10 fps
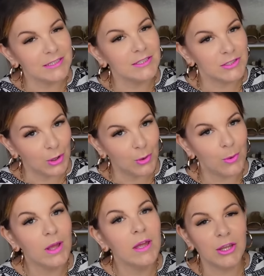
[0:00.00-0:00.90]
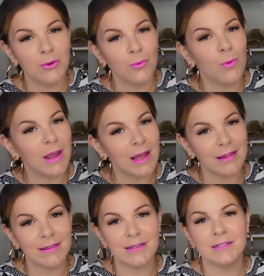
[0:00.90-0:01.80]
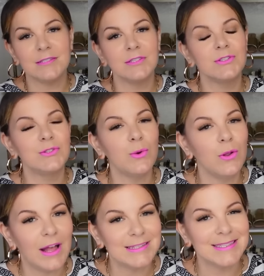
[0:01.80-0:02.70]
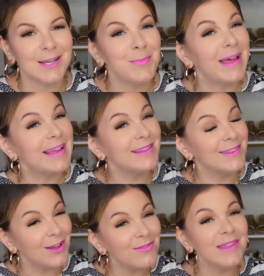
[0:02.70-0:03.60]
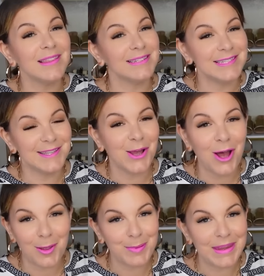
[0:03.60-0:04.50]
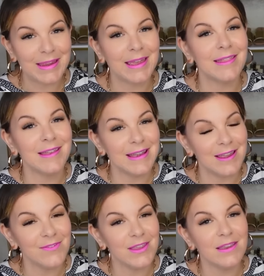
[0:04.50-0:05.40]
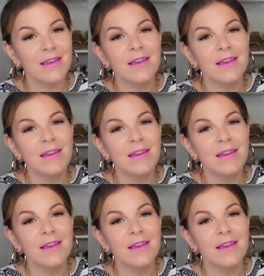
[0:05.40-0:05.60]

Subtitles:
is so cute. White eyelet is so classic, but I love that they did the hot pink and the navy